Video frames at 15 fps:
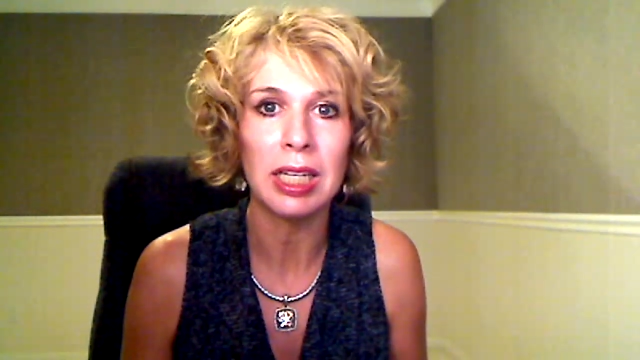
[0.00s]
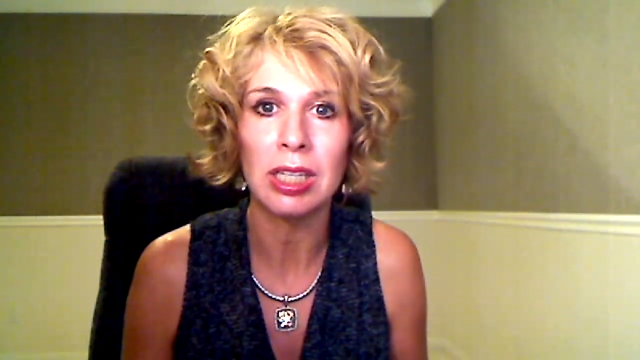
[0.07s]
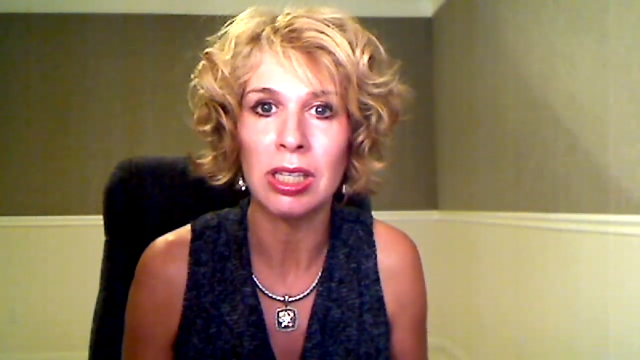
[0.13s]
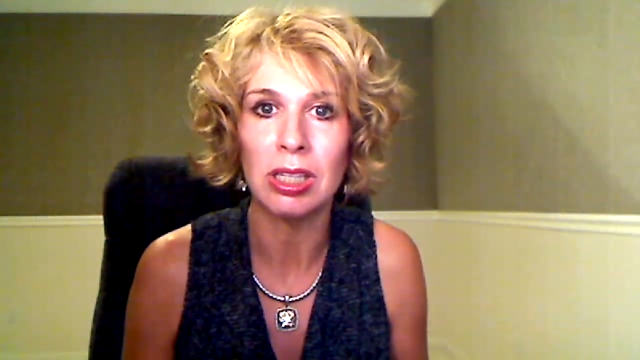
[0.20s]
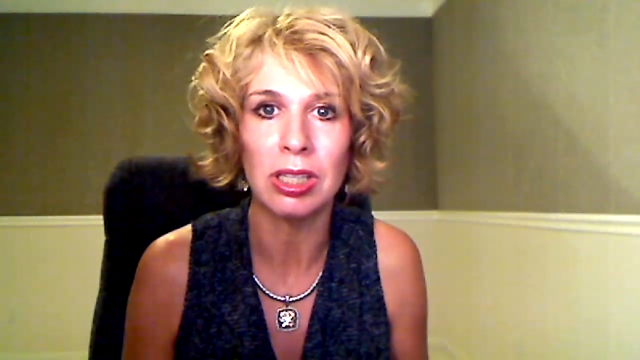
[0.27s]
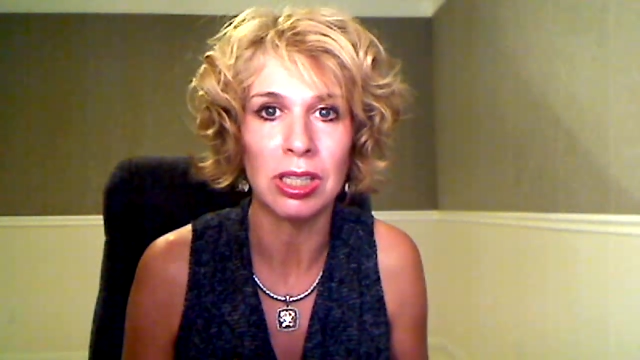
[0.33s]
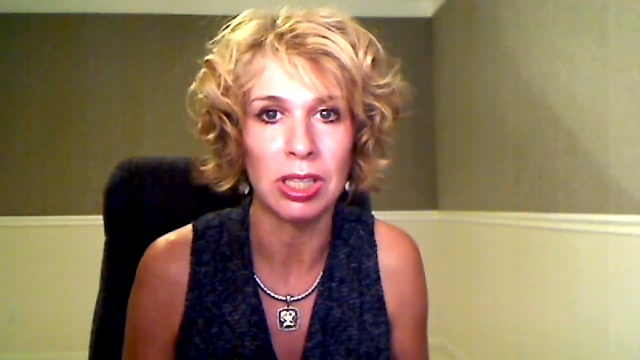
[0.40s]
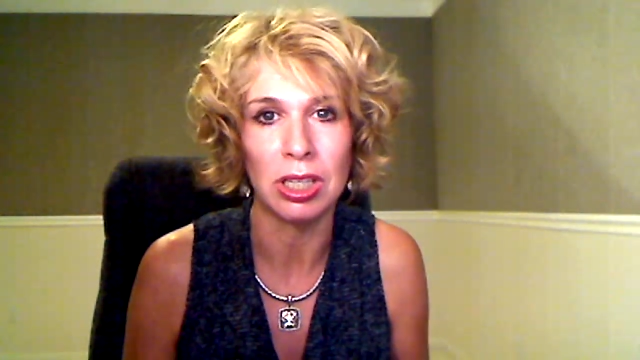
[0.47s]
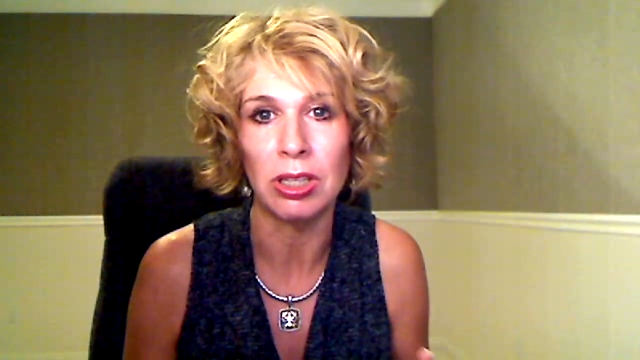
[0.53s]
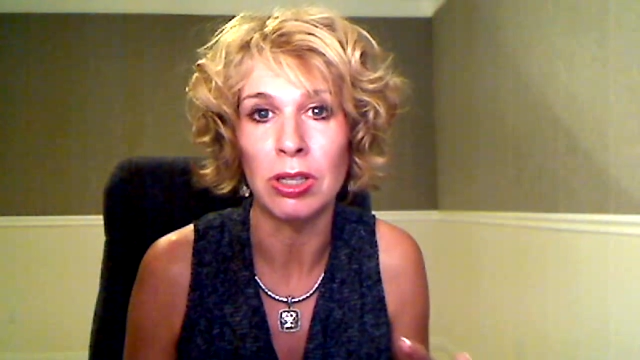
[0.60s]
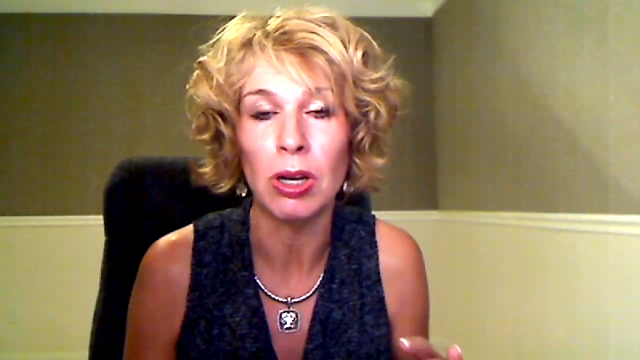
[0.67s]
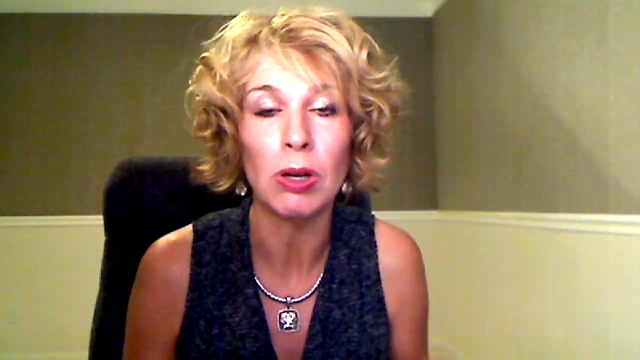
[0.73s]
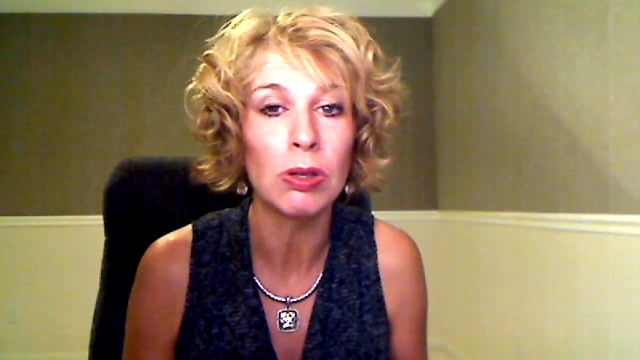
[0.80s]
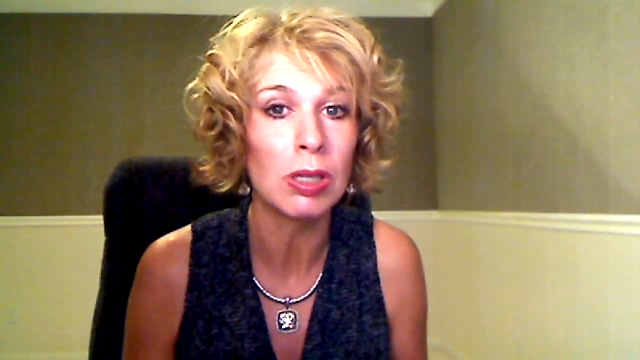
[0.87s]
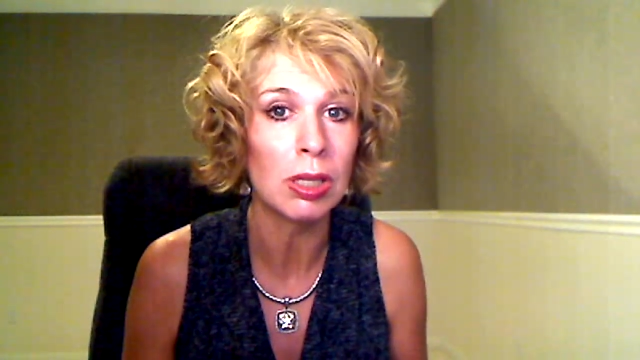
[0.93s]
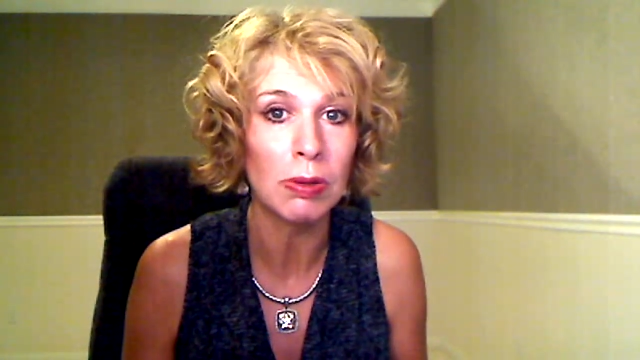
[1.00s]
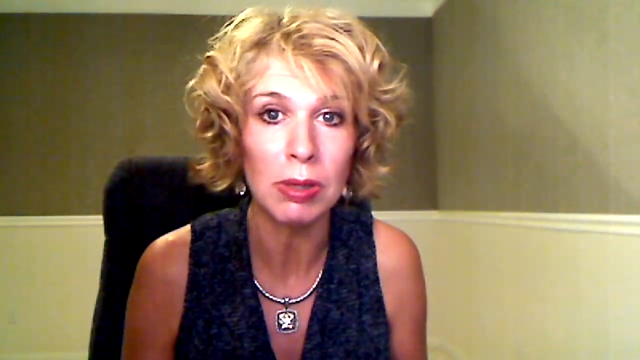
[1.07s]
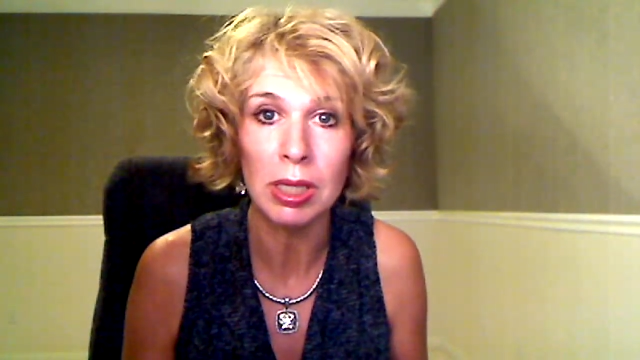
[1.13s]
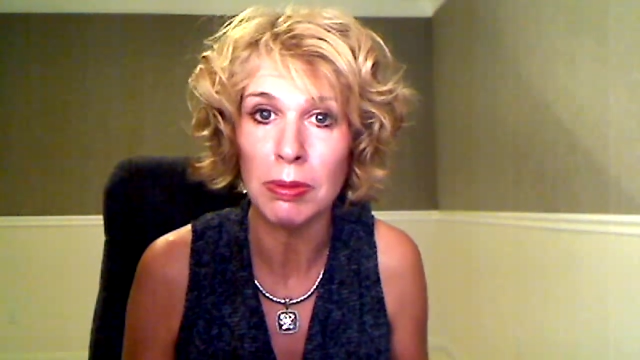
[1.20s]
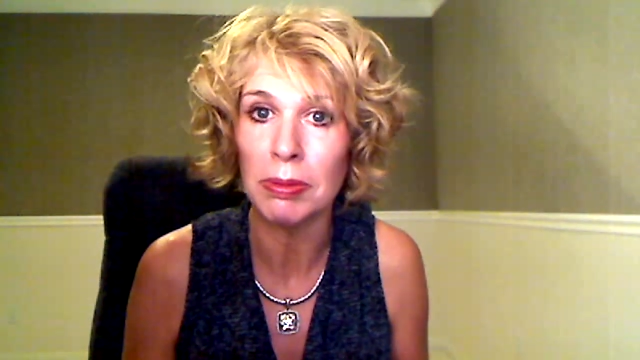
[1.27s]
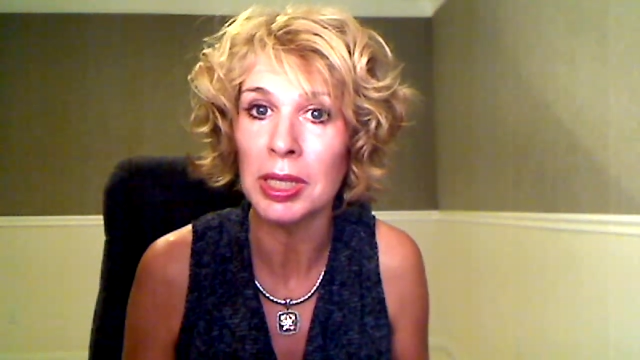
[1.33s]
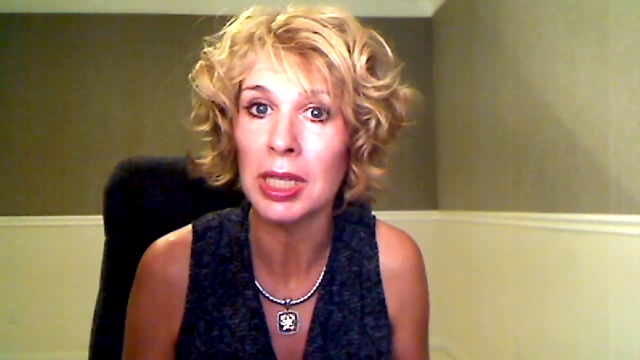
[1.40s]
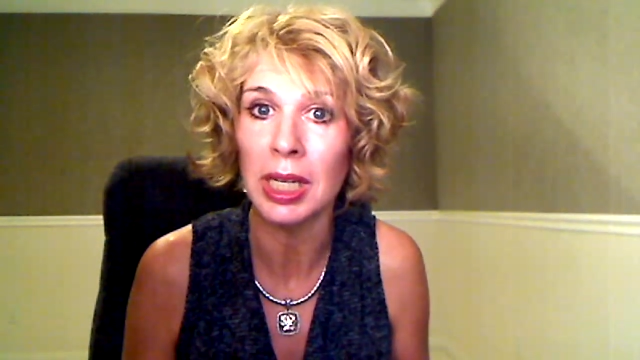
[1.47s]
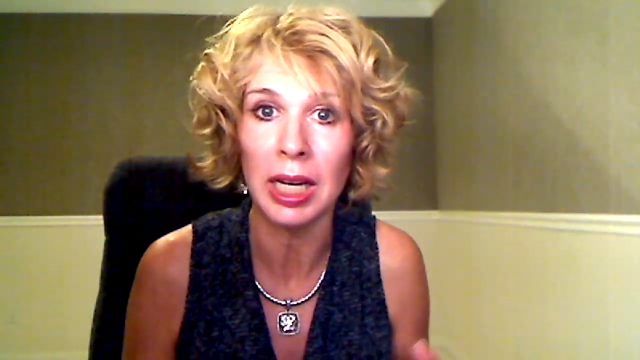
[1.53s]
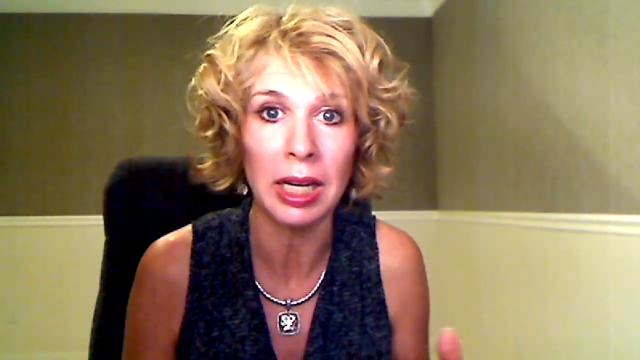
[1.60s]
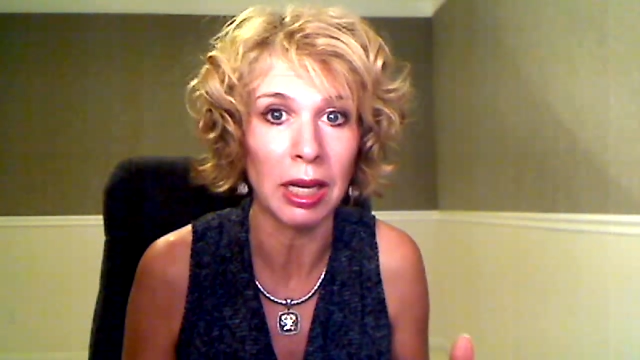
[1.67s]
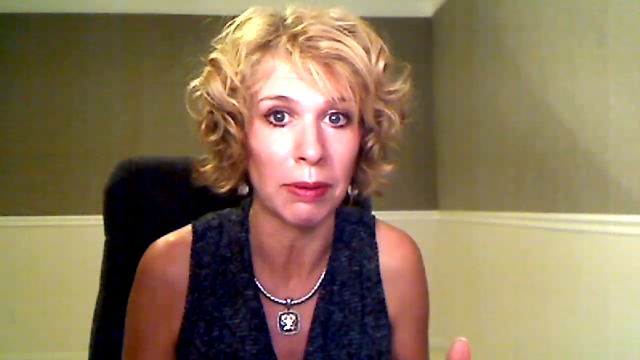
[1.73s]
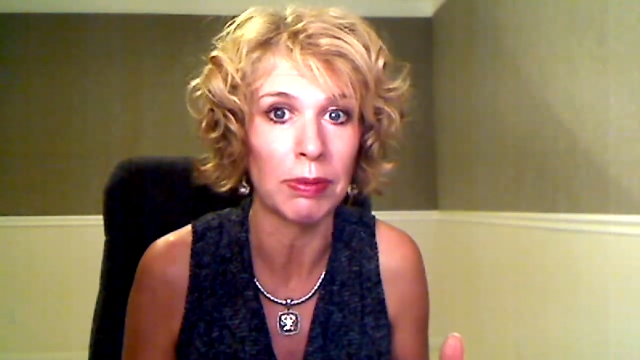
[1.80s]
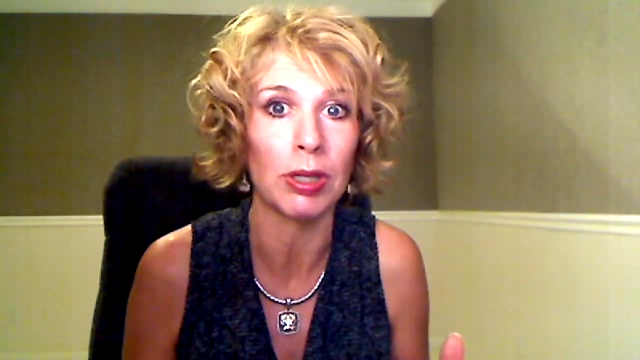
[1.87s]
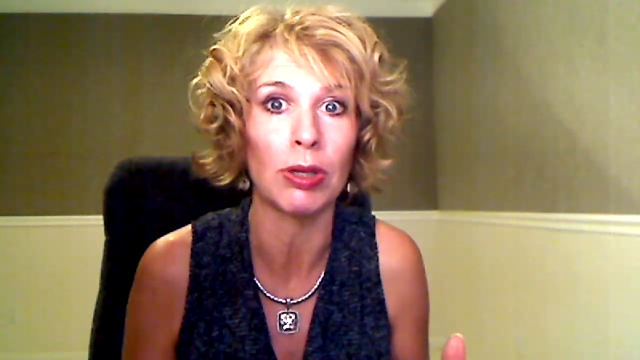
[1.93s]
She knows it was a mistake,
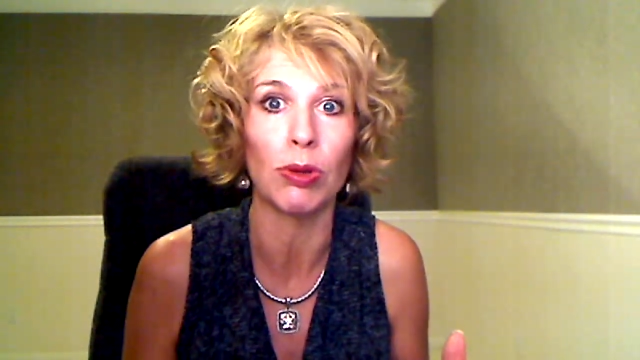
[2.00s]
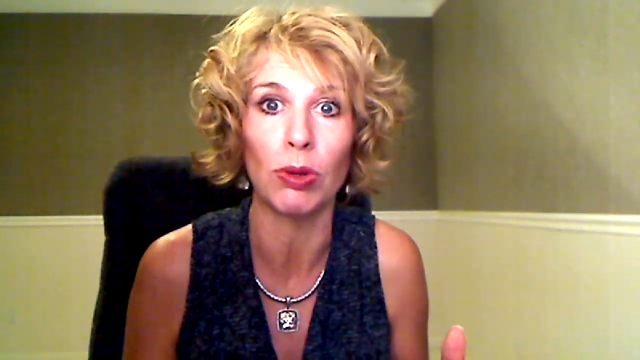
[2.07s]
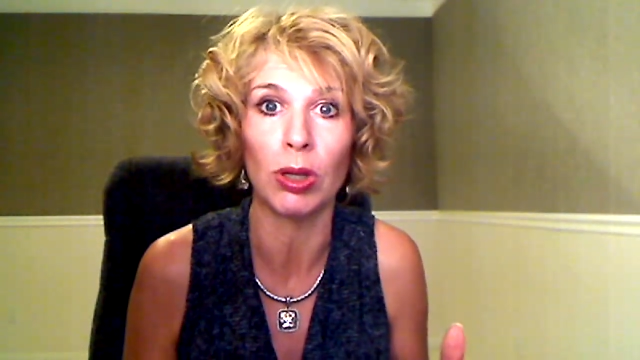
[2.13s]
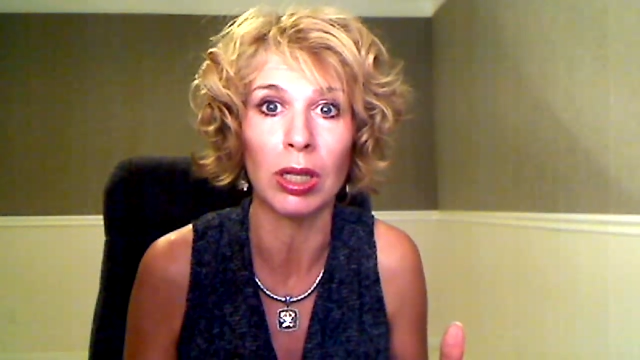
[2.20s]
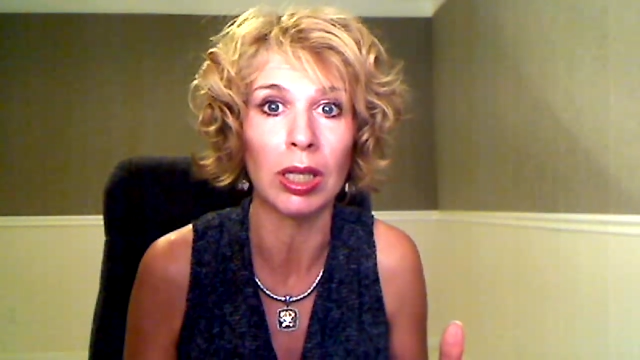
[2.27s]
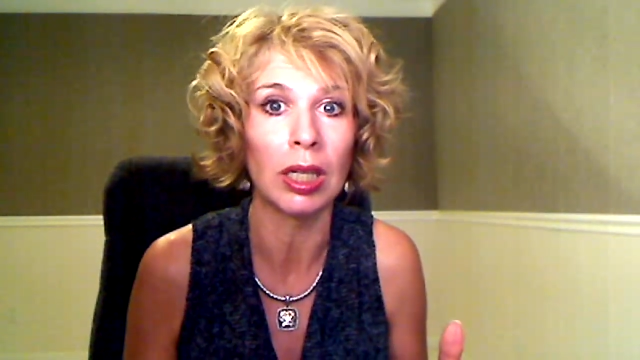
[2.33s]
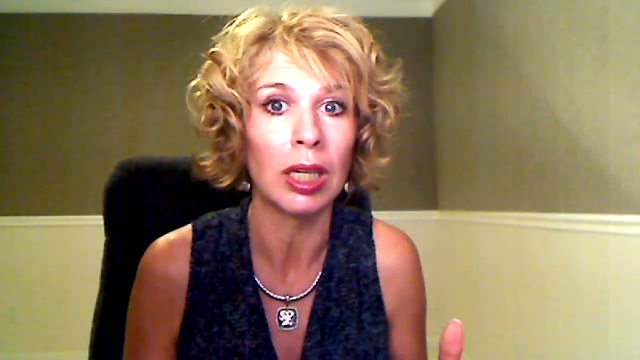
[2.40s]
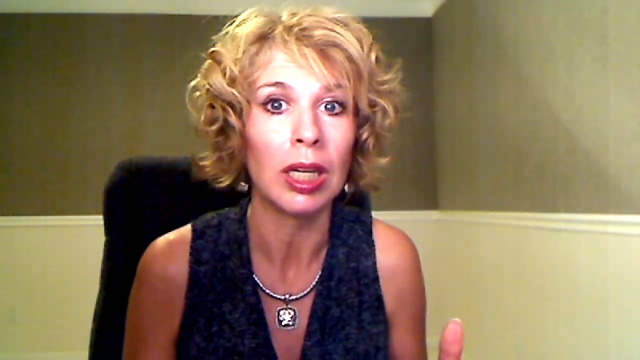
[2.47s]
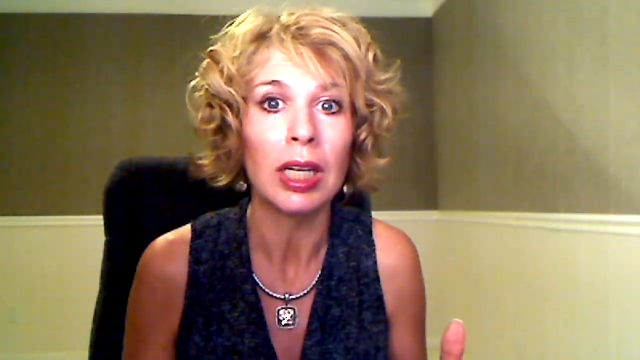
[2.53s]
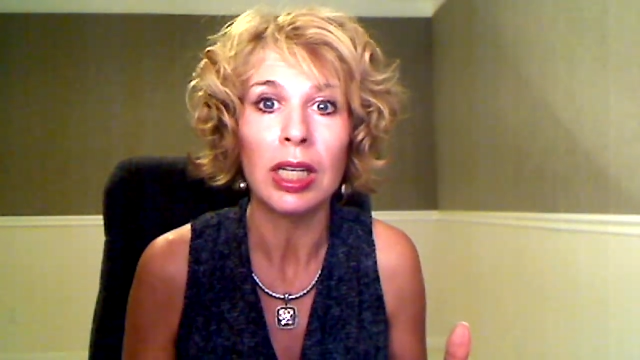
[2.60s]
I'm sure.